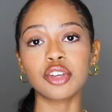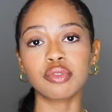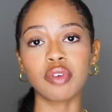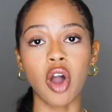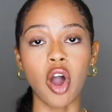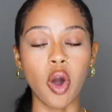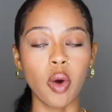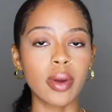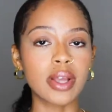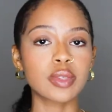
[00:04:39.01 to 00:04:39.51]
you've
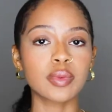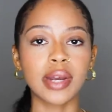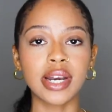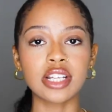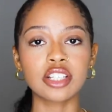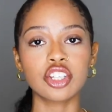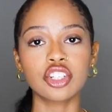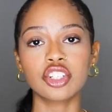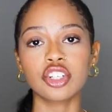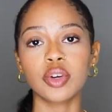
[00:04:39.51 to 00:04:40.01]
always
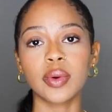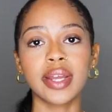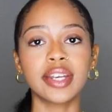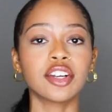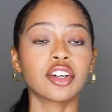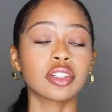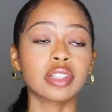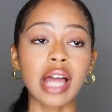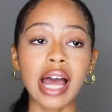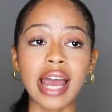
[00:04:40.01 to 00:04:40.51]
wanted to do in
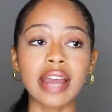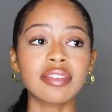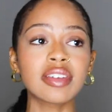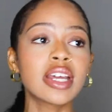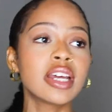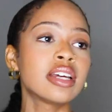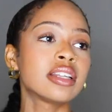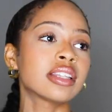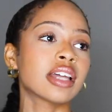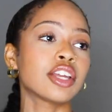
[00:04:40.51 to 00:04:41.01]
your
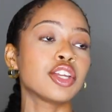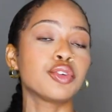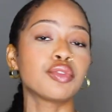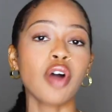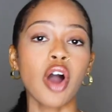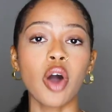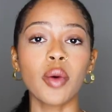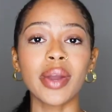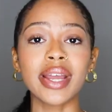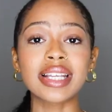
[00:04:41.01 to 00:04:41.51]
life, that you've
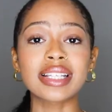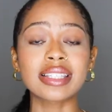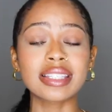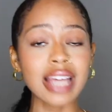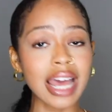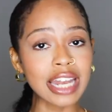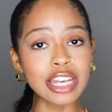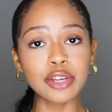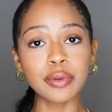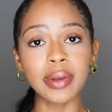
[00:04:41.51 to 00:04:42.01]
always
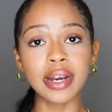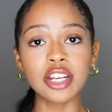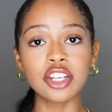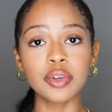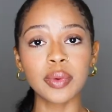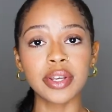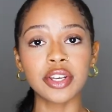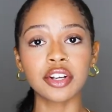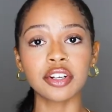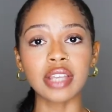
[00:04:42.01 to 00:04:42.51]
said you want to
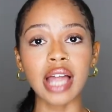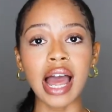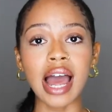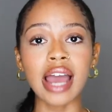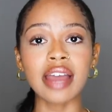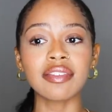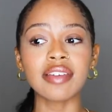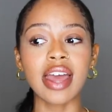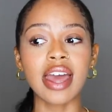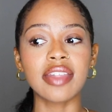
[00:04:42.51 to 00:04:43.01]
do in your
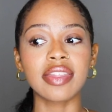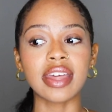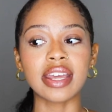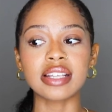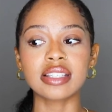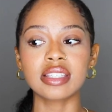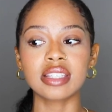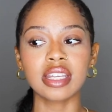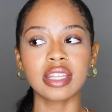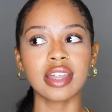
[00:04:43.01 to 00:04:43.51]
life, and
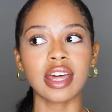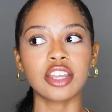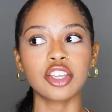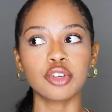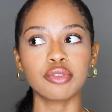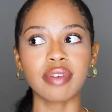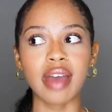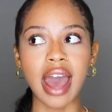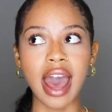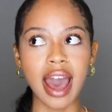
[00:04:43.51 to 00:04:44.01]
they see that
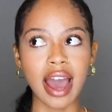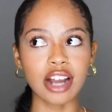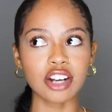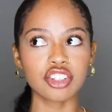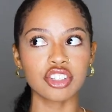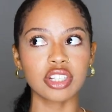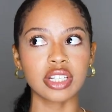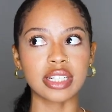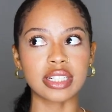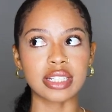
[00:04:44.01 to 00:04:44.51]
you've
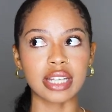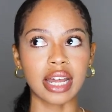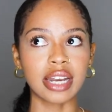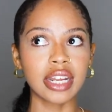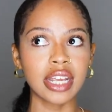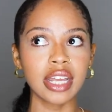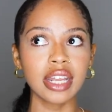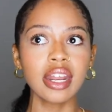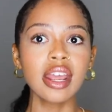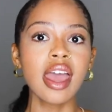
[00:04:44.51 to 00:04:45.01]
actually done
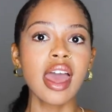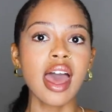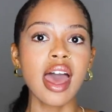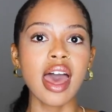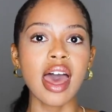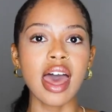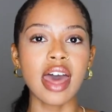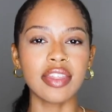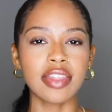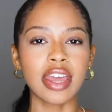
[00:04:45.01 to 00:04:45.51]
it
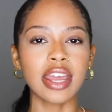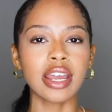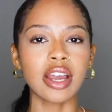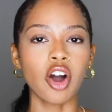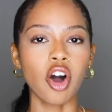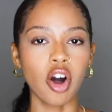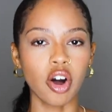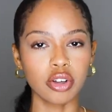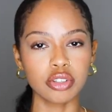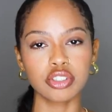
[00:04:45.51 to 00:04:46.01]
and
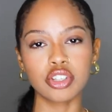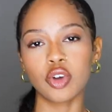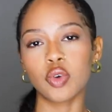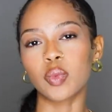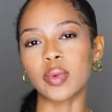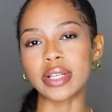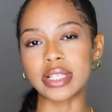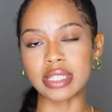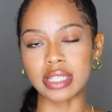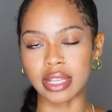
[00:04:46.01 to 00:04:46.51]
they
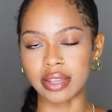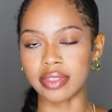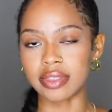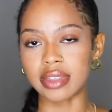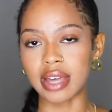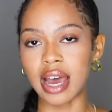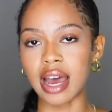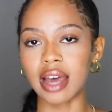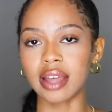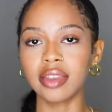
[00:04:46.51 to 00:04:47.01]
also resent
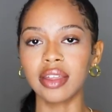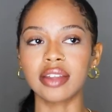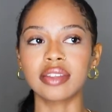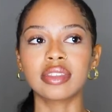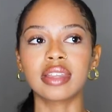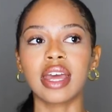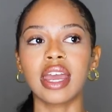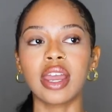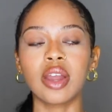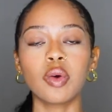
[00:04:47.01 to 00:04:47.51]
that. Like
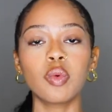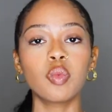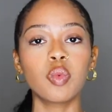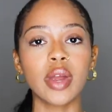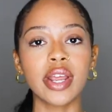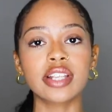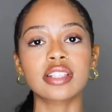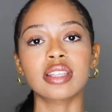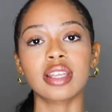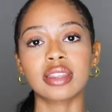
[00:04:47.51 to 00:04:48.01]
they
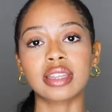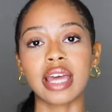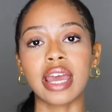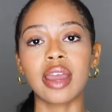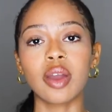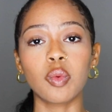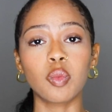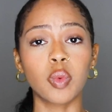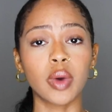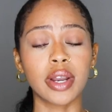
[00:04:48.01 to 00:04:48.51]
wish that
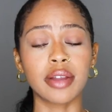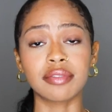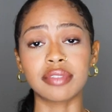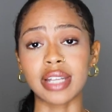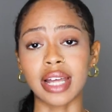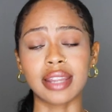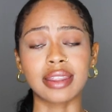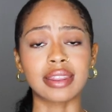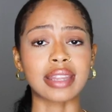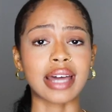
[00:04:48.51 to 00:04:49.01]
they would have
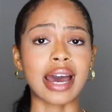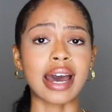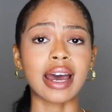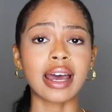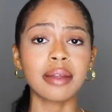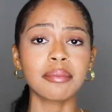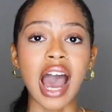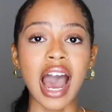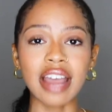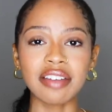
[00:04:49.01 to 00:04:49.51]
done
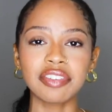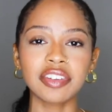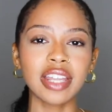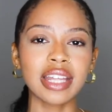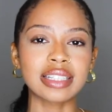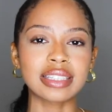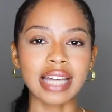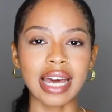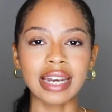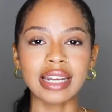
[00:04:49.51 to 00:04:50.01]
that. I feel
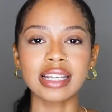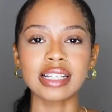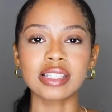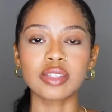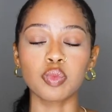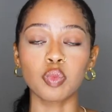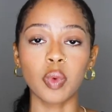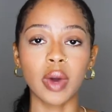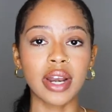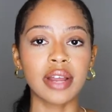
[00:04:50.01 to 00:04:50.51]
like that
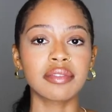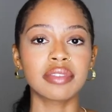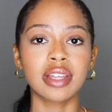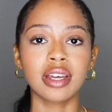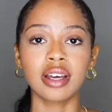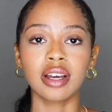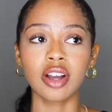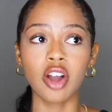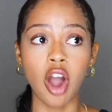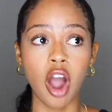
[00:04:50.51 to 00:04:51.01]
is one of
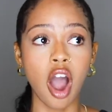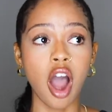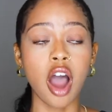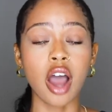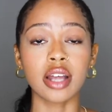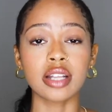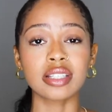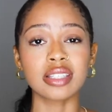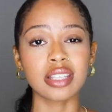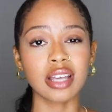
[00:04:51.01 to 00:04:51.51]
the
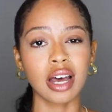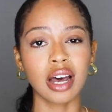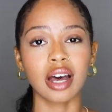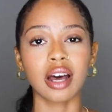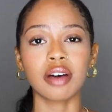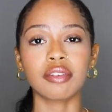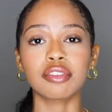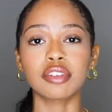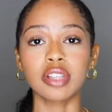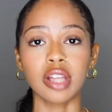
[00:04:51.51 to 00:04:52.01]
cons
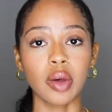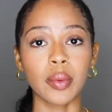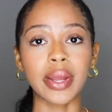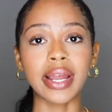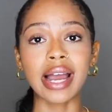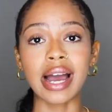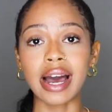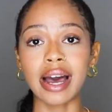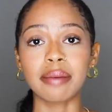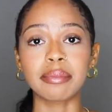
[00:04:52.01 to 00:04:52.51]
of
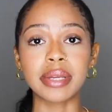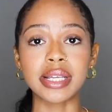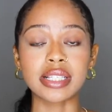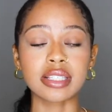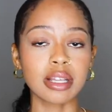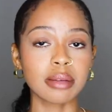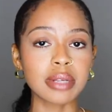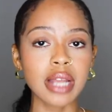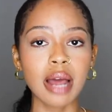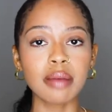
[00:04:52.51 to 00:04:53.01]
blowing up is
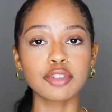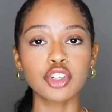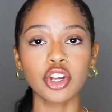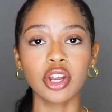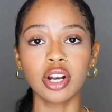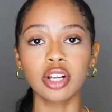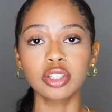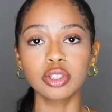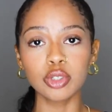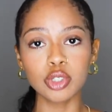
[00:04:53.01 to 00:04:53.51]
sometimes you're
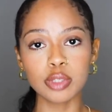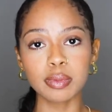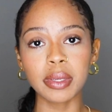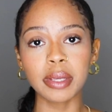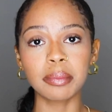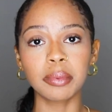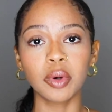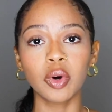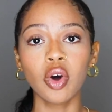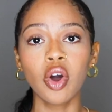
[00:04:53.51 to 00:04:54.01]
gonna lose
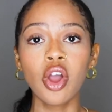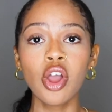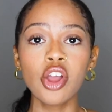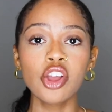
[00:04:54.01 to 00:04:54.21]
people